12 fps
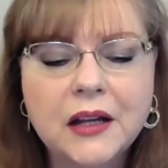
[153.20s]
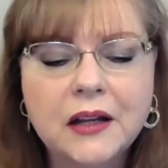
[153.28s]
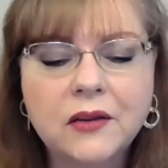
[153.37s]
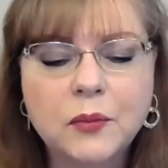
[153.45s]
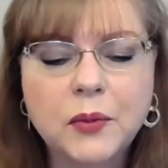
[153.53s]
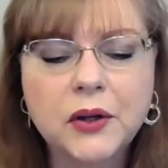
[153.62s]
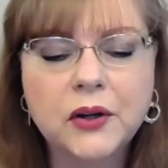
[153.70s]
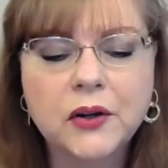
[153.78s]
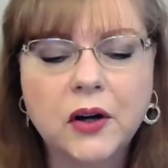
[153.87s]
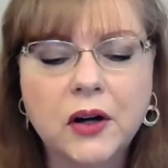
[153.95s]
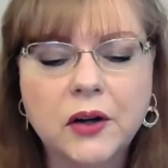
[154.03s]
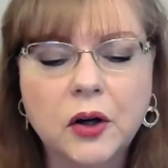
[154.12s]
He's
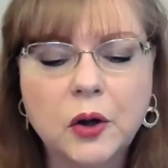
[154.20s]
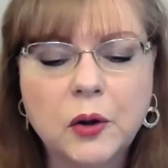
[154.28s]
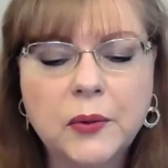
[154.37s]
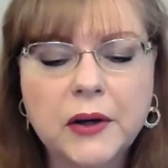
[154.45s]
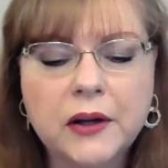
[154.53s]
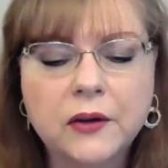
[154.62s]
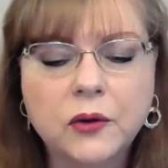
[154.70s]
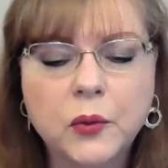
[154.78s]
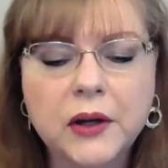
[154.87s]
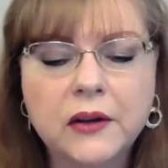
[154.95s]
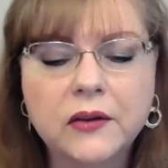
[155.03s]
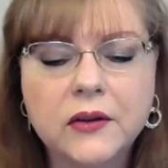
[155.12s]
appeared on Oprah as
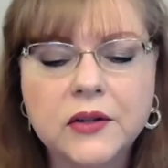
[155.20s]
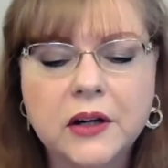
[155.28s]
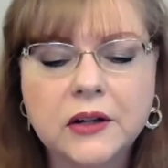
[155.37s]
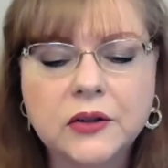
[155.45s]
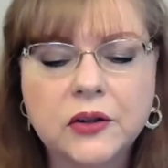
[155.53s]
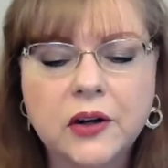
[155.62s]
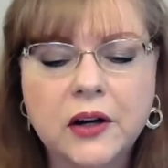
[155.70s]
well as the Dr.